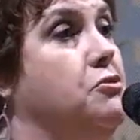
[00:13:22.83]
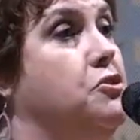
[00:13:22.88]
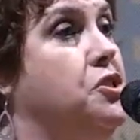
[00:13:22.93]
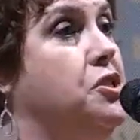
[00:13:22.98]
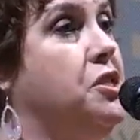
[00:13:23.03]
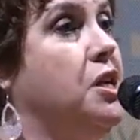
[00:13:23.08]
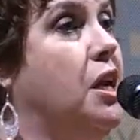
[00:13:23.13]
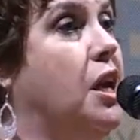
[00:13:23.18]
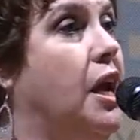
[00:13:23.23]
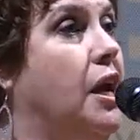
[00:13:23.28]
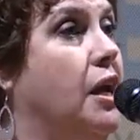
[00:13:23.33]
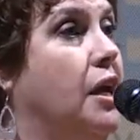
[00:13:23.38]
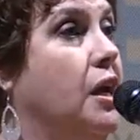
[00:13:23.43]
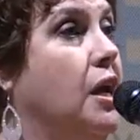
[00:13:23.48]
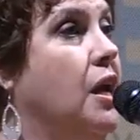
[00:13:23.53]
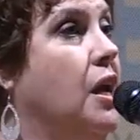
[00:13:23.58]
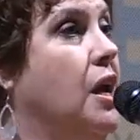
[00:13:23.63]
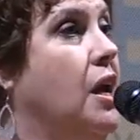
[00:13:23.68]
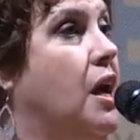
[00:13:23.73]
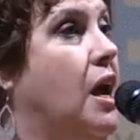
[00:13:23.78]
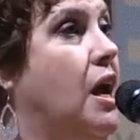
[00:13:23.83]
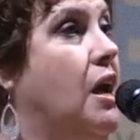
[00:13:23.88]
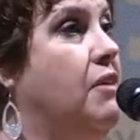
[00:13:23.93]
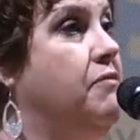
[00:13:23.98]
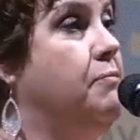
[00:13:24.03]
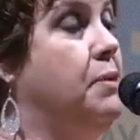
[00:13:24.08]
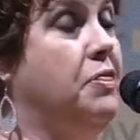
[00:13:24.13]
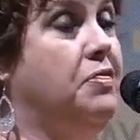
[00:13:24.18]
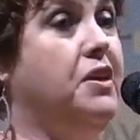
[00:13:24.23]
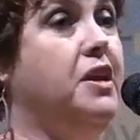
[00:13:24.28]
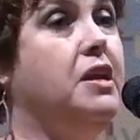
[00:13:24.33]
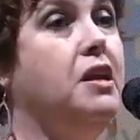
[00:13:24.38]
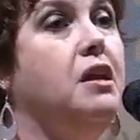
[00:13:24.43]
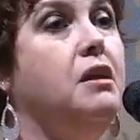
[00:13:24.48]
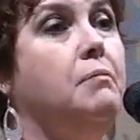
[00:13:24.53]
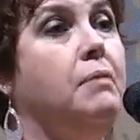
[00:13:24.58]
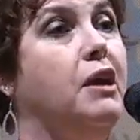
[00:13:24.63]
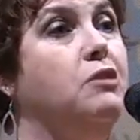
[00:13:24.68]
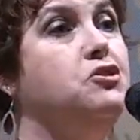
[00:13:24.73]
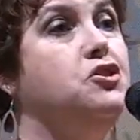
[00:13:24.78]
She said, I have been
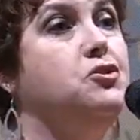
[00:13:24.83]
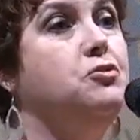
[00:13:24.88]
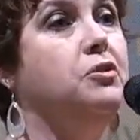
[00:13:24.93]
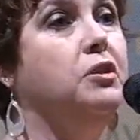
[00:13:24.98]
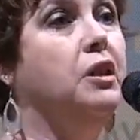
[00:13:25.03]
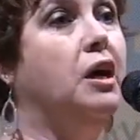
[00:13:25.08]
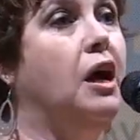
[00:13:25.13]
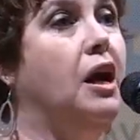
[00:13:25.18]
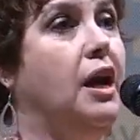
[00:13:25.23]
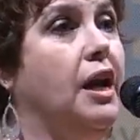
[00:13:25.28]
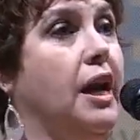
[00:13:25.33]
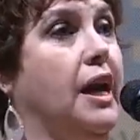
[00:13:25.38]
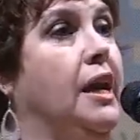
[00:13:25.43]
thinking about you a lot,